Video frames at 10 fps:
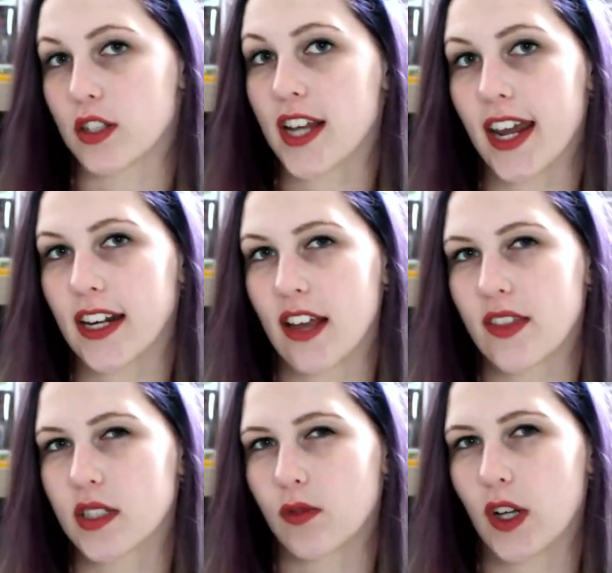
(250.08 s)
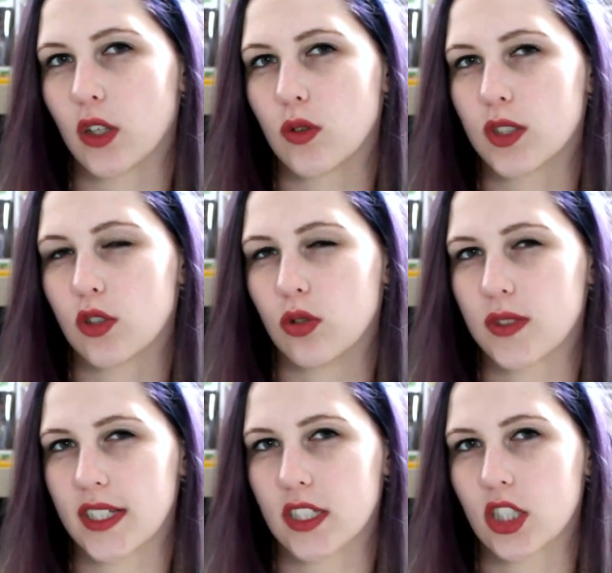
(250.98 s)
Tate, and this follows two
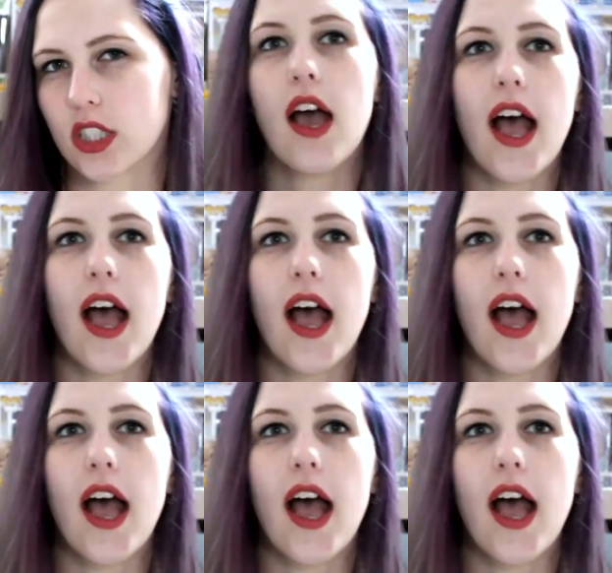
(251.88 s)
sisters,